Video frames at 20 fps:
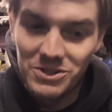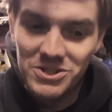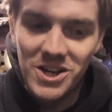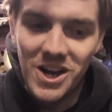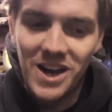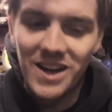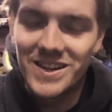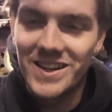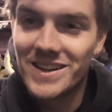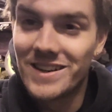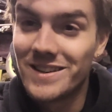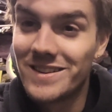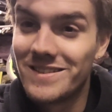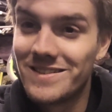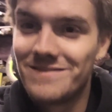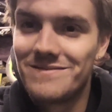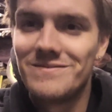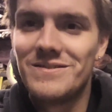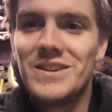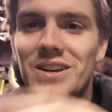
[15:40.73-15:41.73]
talking.
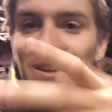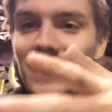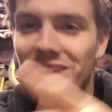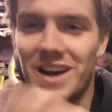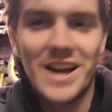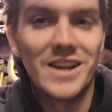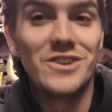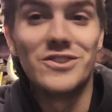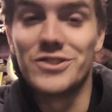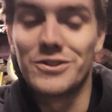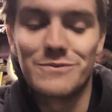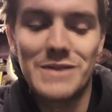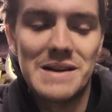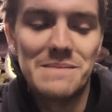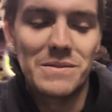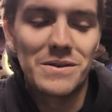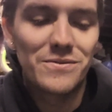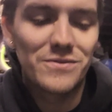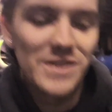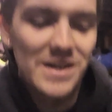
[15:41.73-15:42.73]
I usually
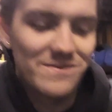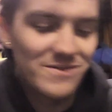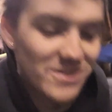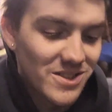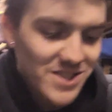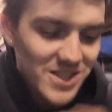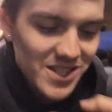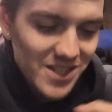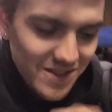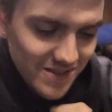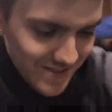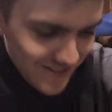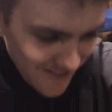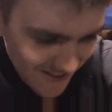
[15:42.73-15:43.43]
ramble forever, so.